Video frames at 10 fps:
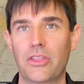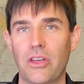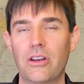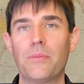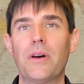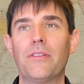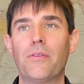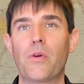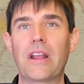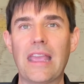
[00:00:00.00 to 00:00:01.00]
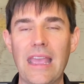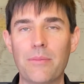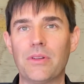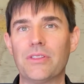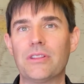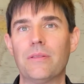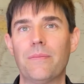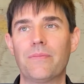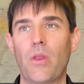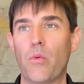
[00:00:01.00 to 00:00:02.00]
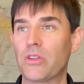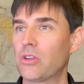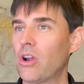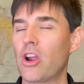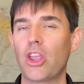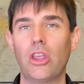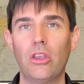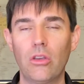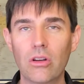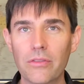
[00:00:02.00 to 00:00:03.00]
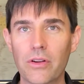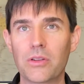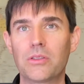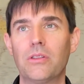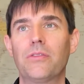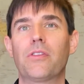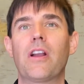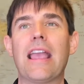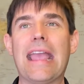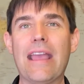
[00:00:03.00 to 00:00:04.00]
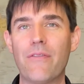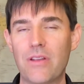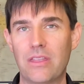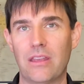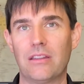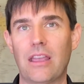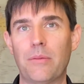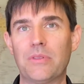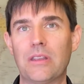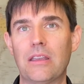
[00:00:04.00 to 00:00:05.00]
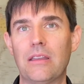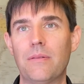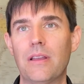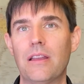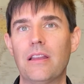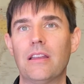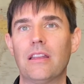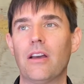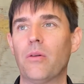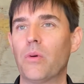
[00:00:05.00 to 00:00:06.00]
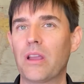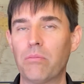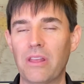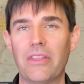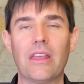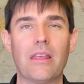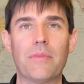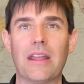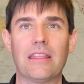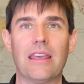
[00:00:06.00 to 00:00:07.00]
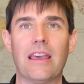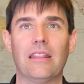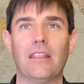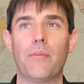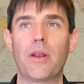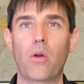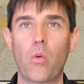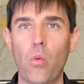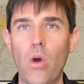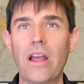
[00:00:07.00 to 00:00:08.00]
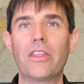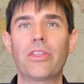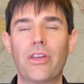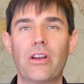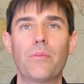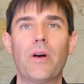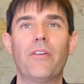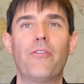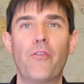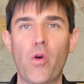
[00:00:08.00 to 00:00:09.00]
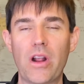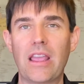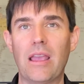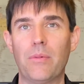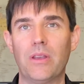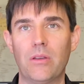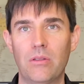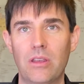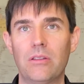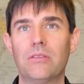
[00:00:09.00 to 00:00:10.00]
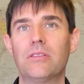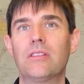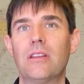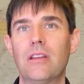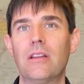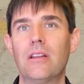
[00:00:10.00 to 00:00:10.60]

Thunderbolt 4 cables, which are universal for everything Type-C, will completely eliminate that. No matter what Thunderbolt 4 cable you use,